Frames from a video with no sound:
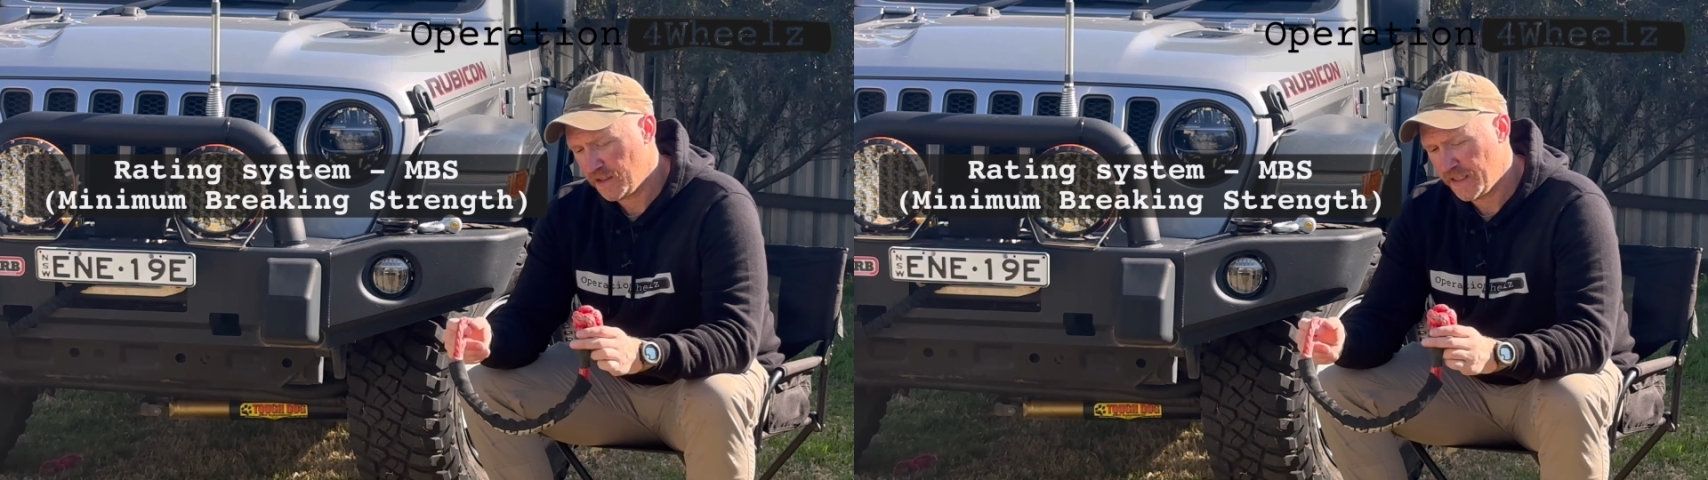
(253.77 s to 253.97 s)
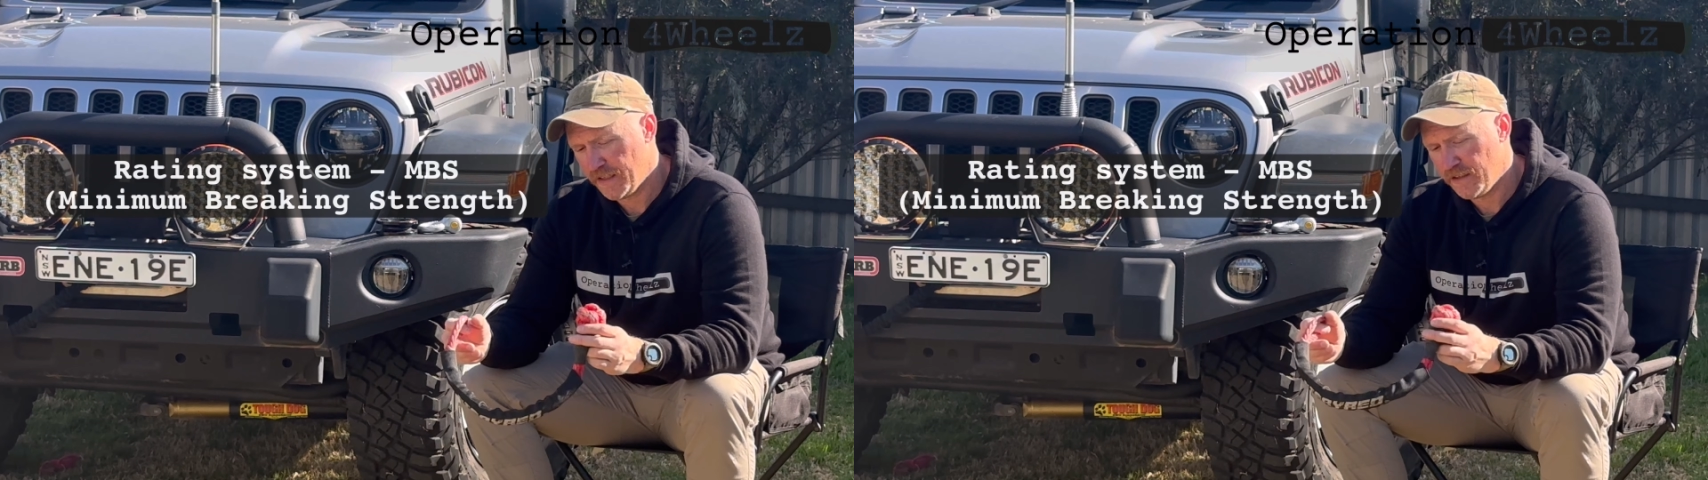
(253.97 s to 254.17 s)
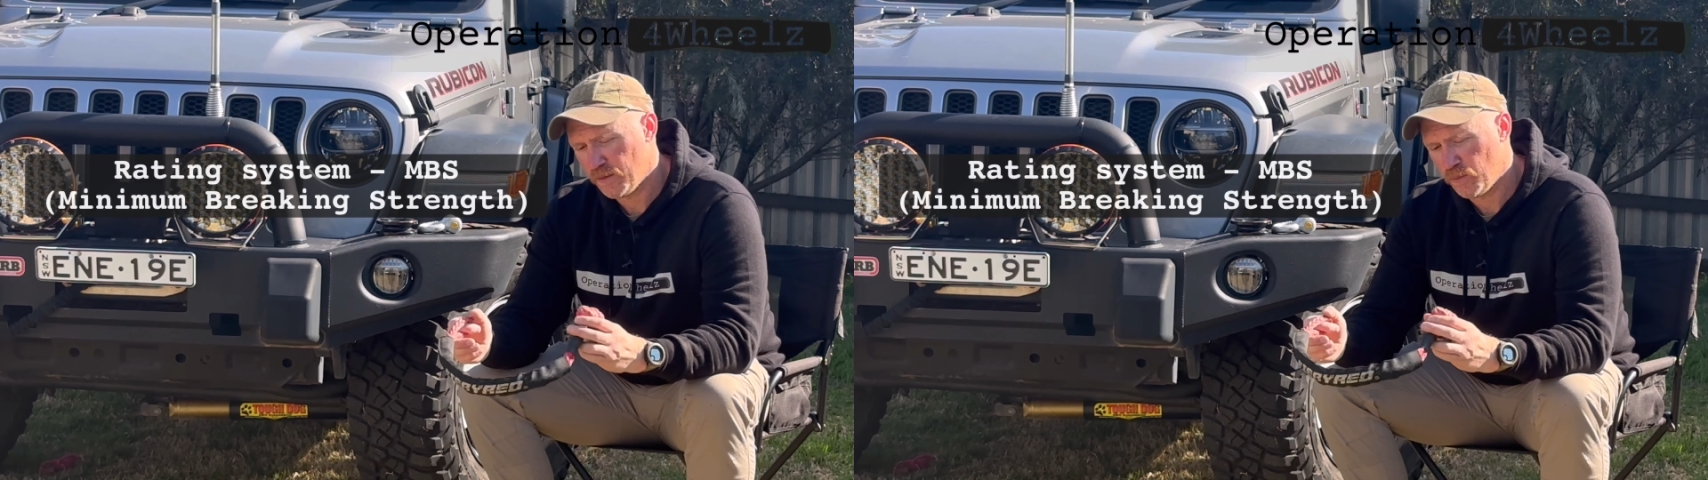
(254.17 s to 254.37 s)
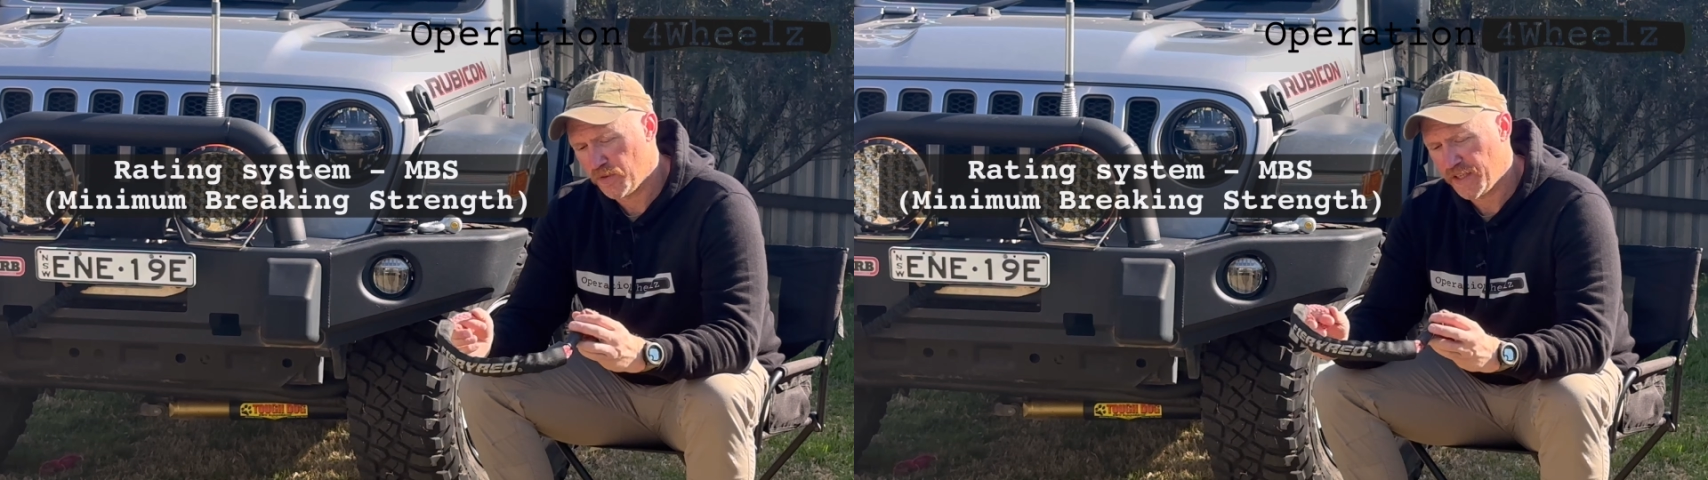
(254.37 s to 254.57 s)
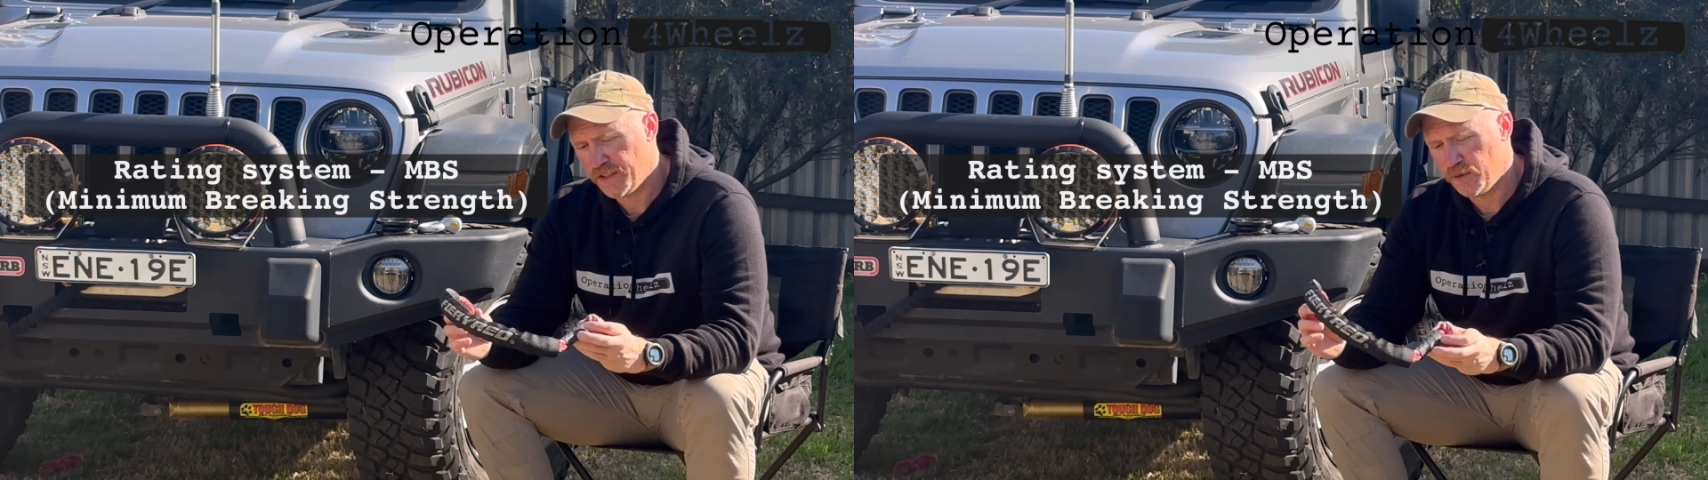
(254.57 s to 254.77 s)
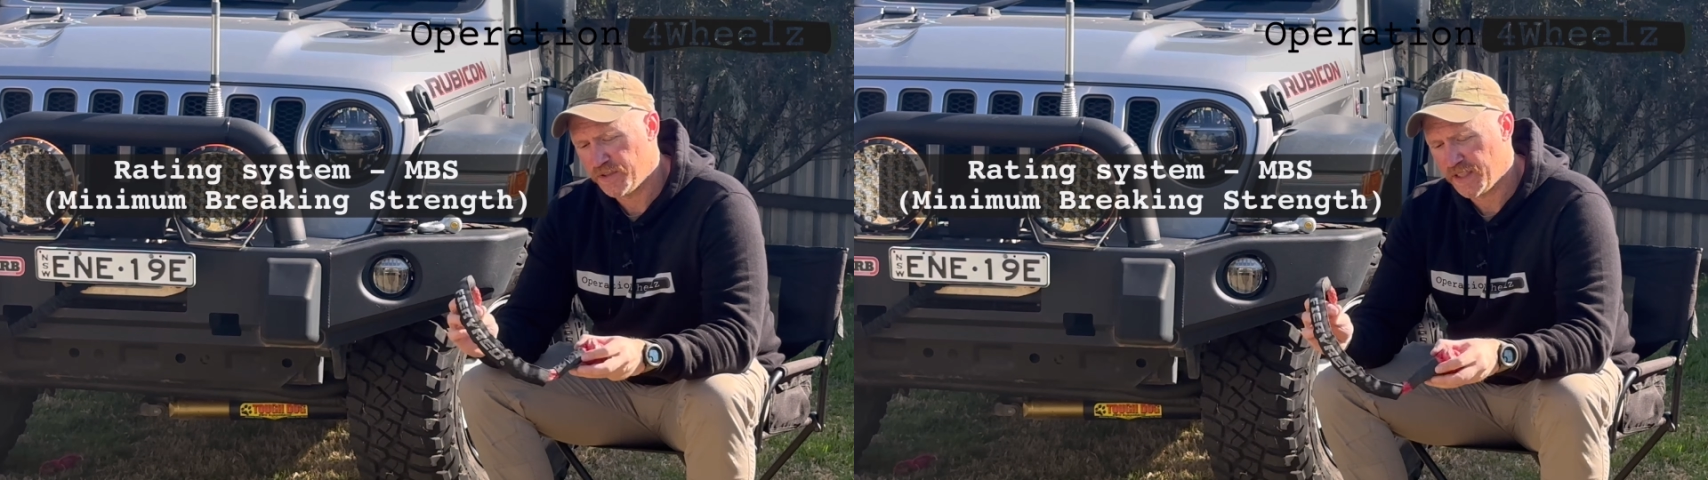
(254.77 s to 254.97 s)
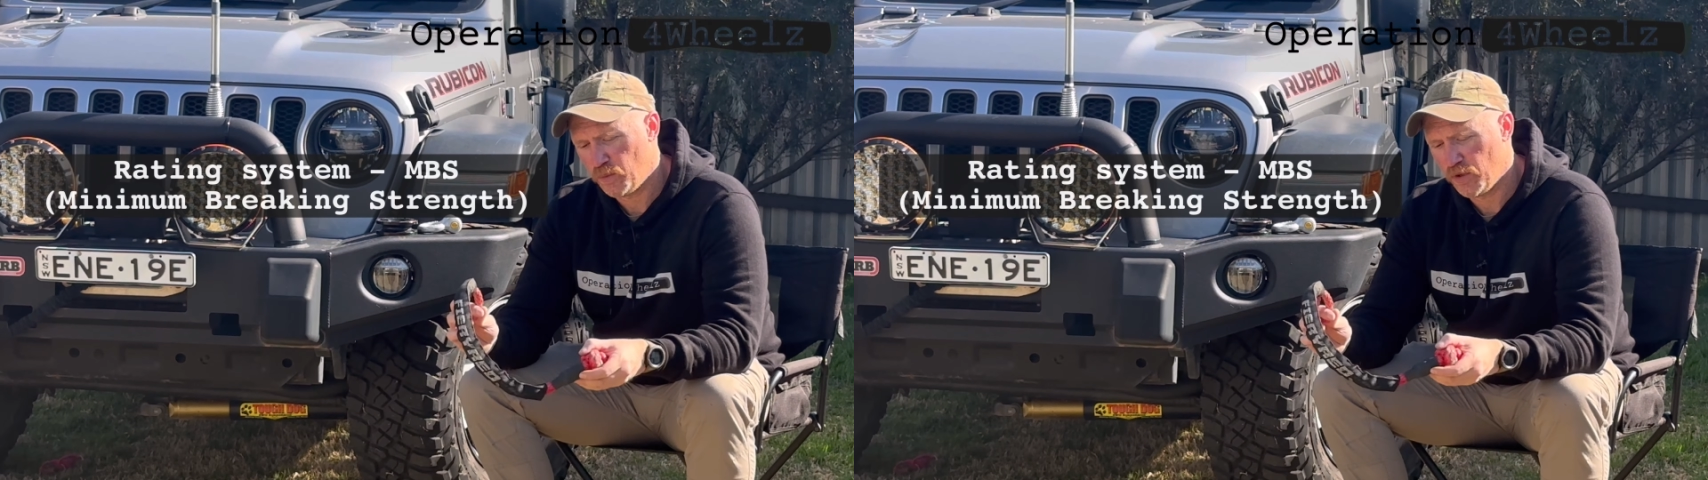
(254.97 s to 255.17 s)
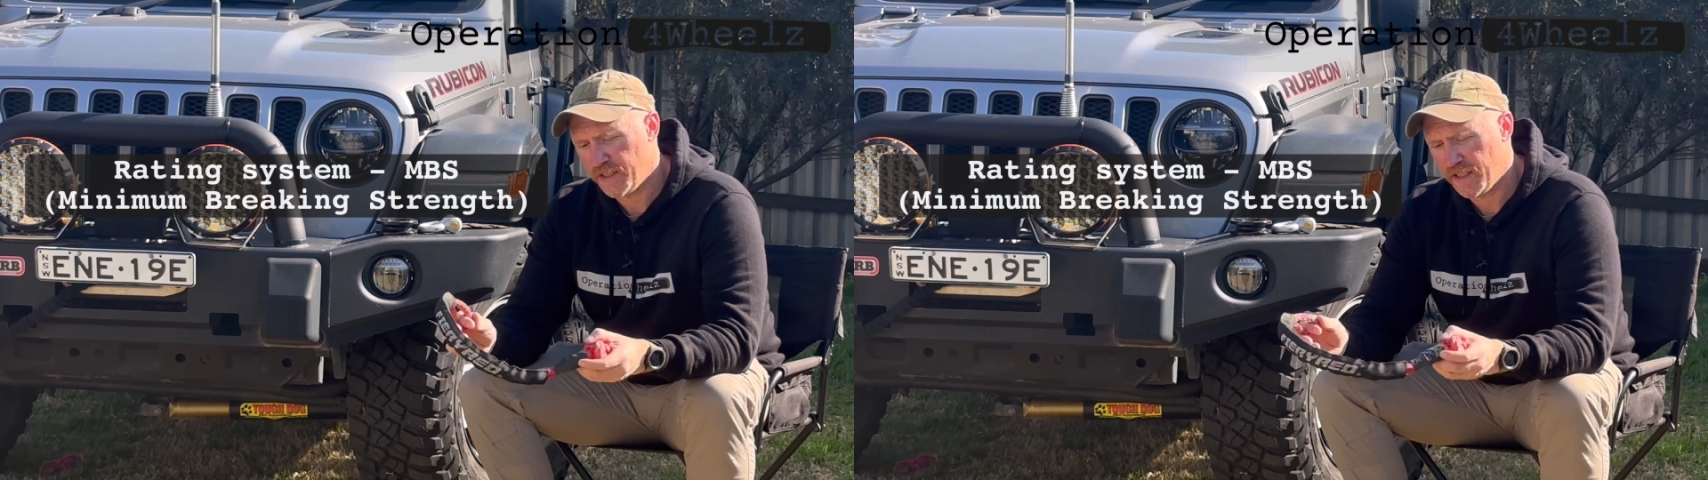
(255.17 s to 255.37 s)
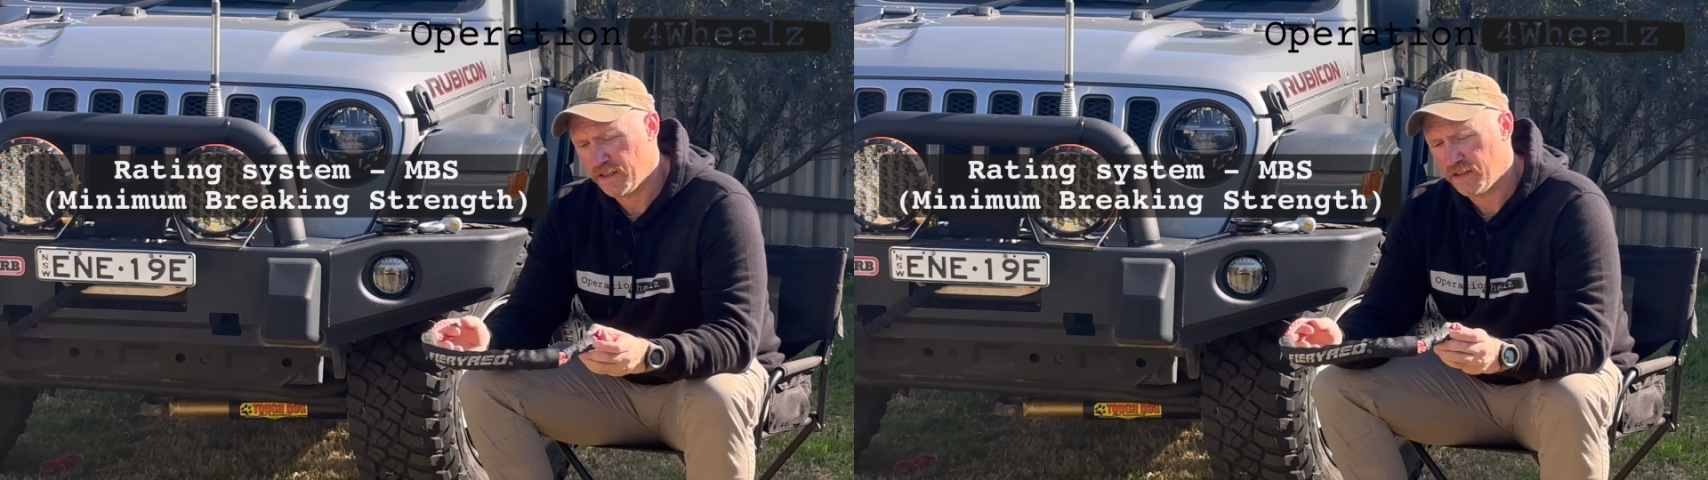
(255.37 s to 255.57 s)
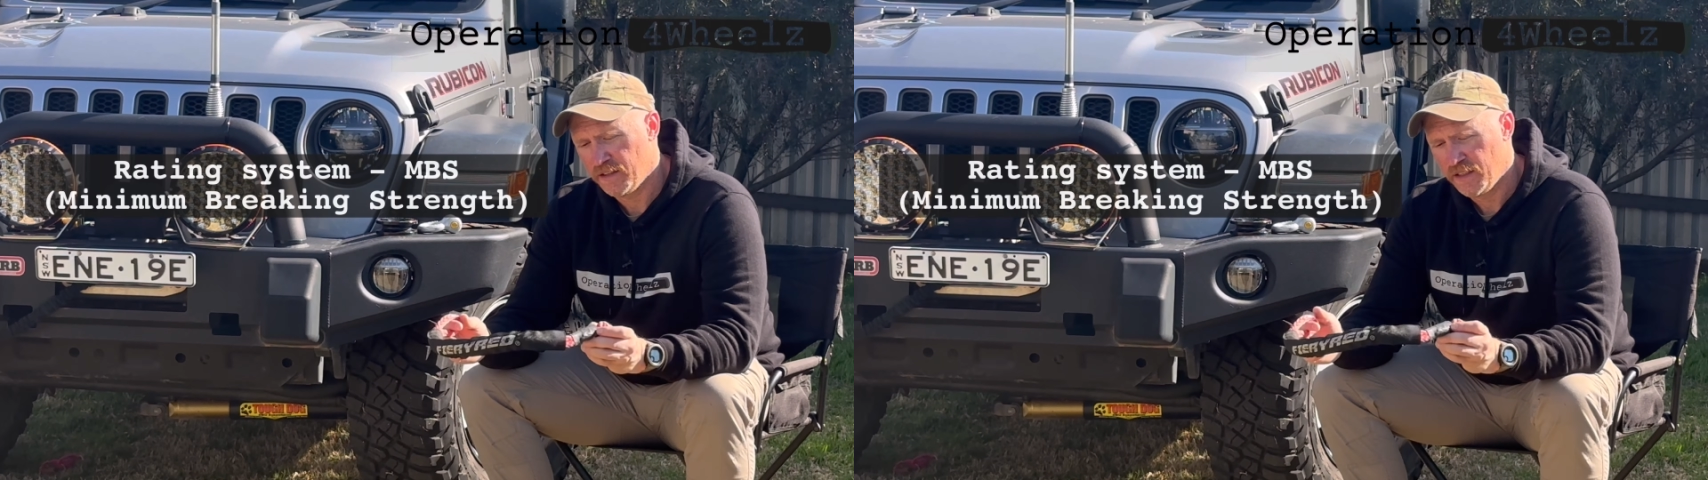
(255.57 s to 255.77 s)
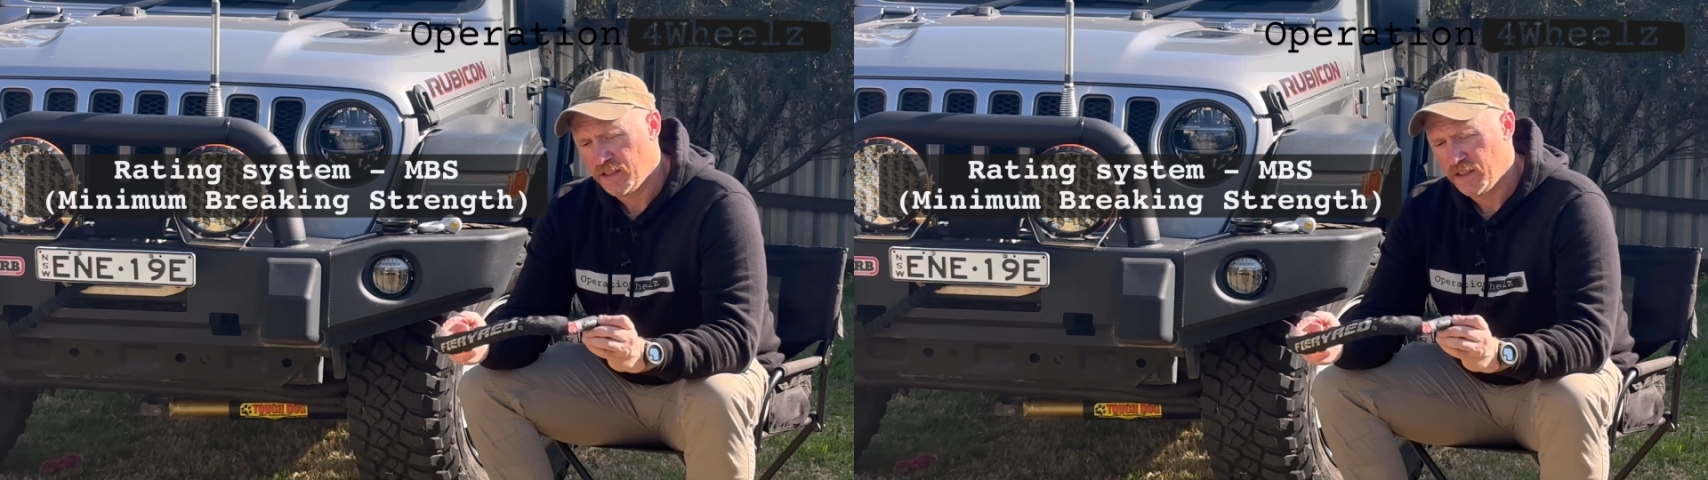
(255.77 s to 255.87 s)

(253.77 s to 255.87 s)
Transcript: and what they do is they work out